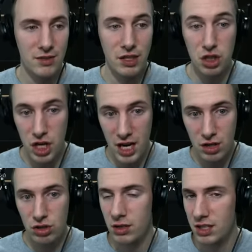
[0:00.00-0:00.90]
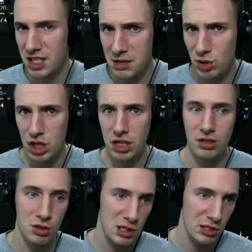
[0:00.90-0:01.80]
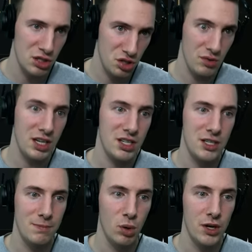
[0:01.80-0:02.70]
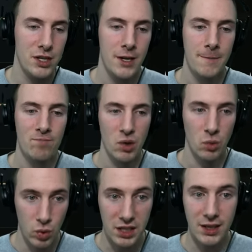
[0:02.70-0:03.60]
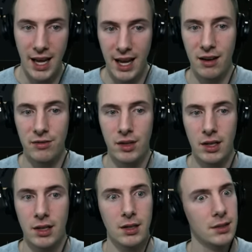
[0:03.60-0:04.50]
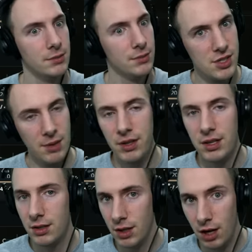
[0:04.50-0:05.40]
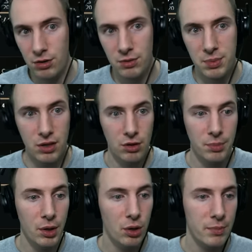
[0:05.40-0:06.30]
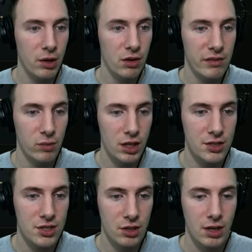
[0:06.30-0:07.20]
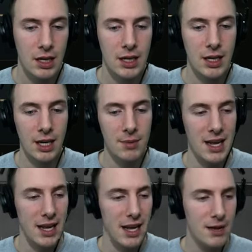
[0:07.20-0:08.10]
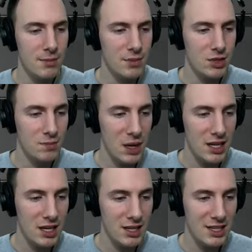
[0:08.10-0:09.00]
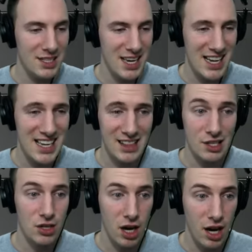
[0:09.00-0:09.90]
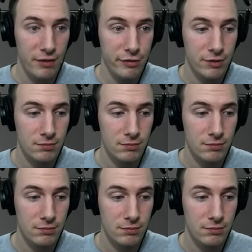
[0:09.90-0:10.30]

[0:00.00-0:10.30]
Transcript: of the change. A team shield, your strict support will have something, Honor the Pure or Barrier of Will. So I am debating taking this off.